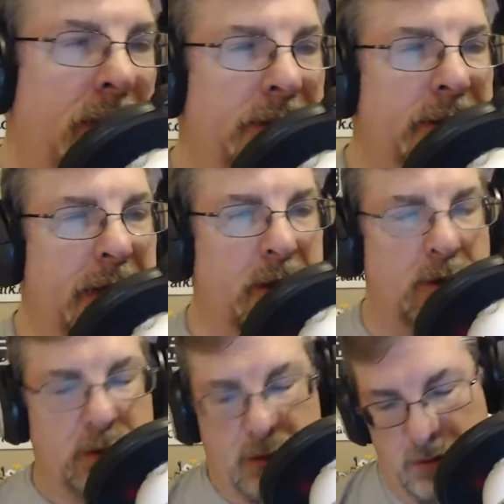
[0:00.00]
That's kind of
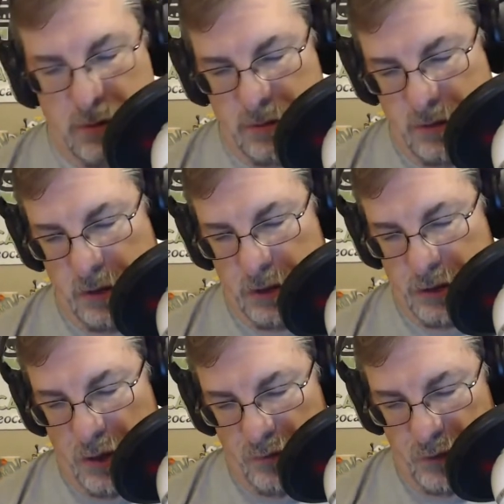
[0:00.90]
cool. You can
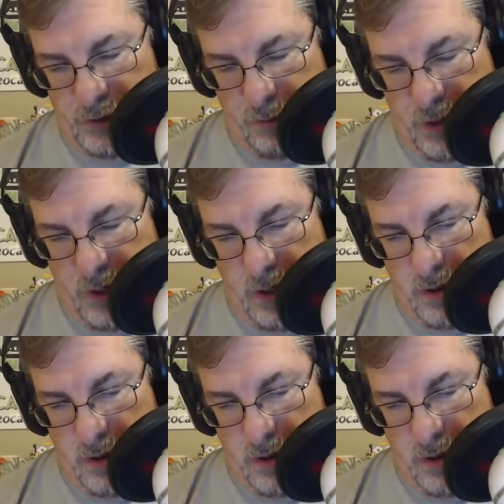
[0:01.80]
search for somebody.